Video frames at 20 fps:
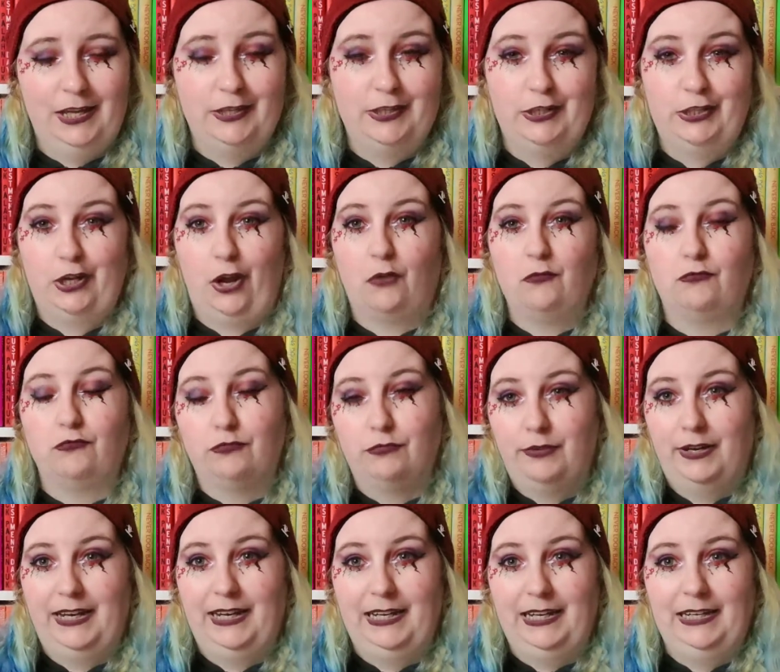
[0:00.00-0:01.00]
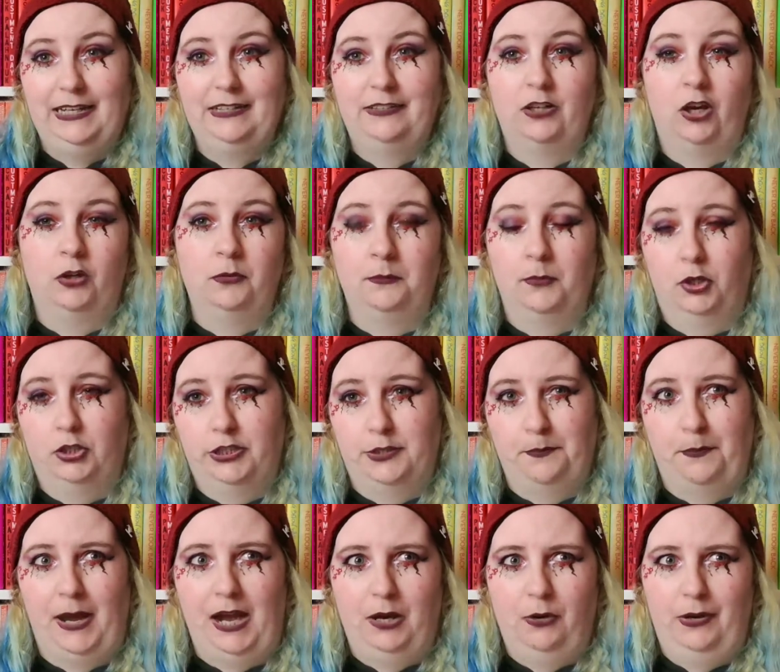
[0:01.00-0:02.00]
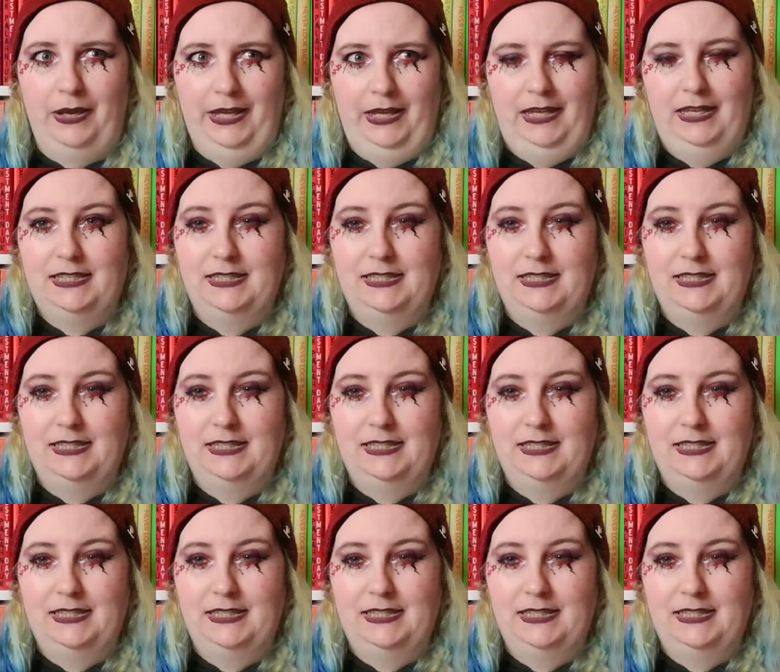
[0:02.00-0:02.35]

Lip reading: you don't really know much about it.